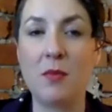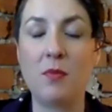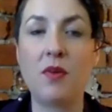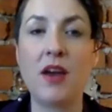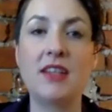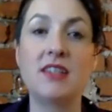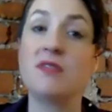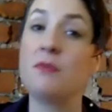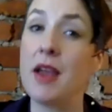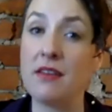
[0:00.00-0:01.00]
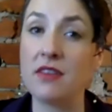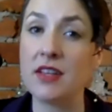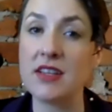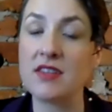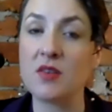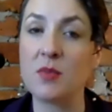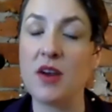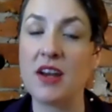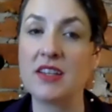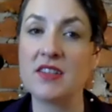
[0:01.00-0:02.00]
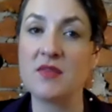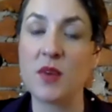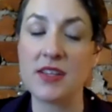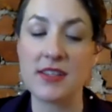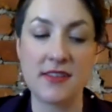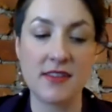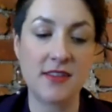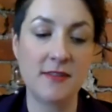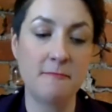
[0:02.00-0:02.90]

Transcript: practice of mindfulness or a practice of presence.